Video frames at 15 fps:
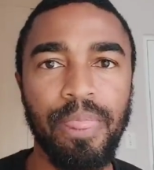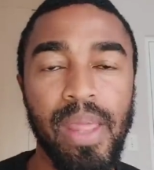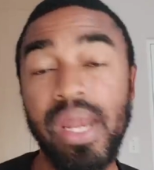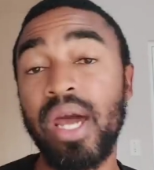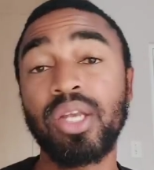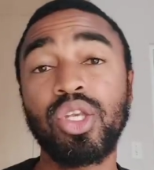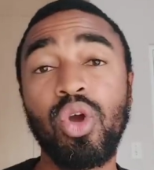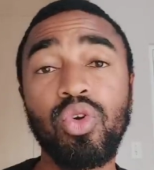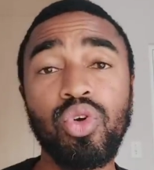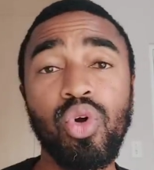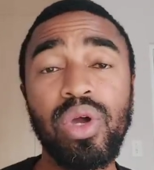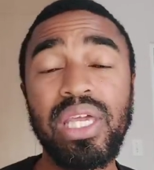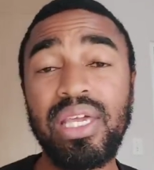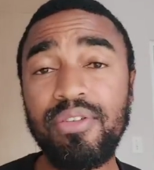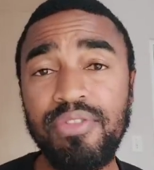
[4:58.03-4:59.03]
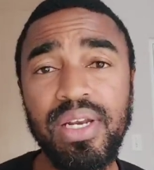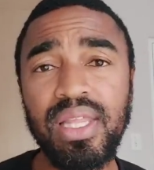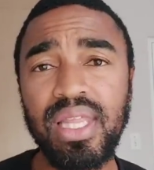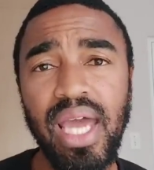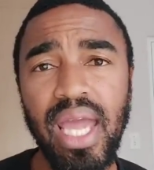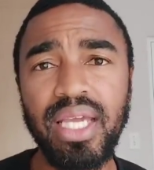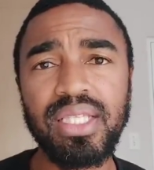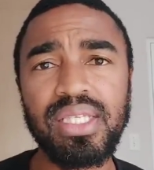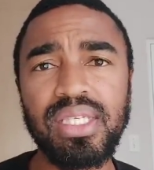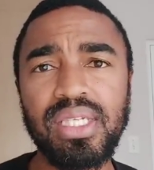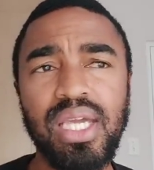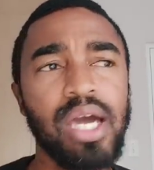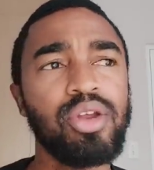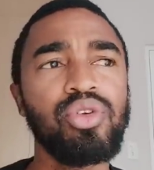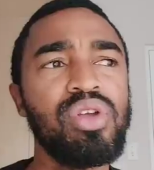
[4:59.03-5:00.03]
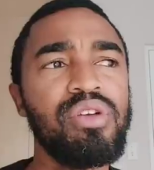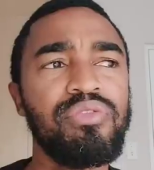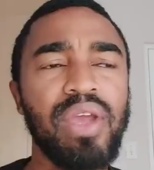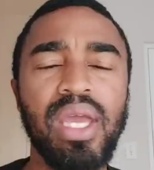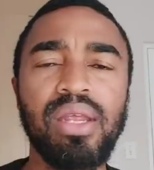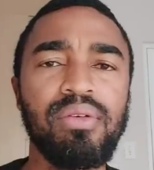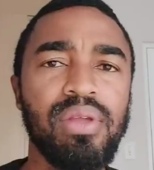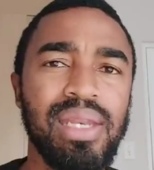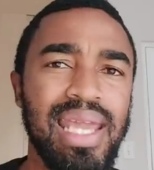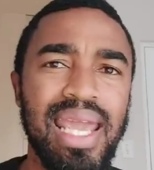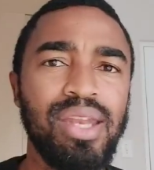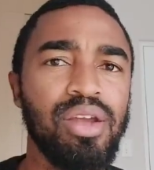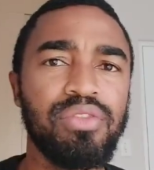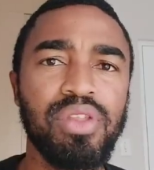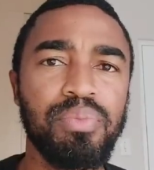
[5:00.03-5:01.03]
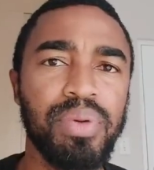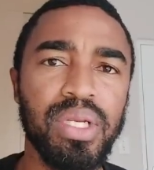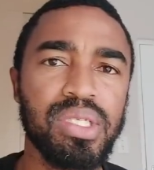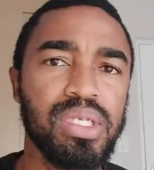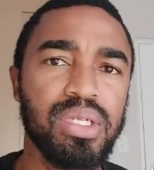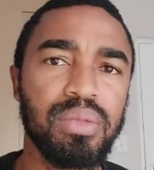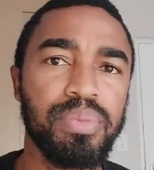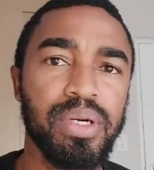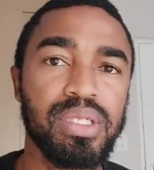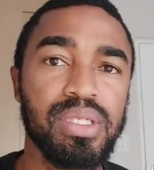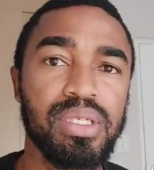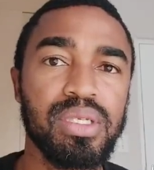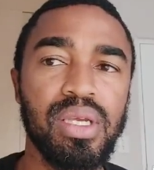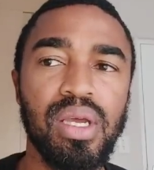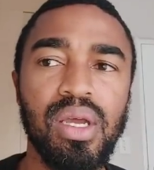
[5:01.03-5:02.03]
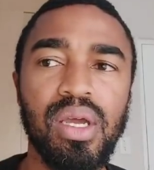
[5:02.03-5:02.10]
And I don't know, even in the ANC, I don't know if in any of the political parties,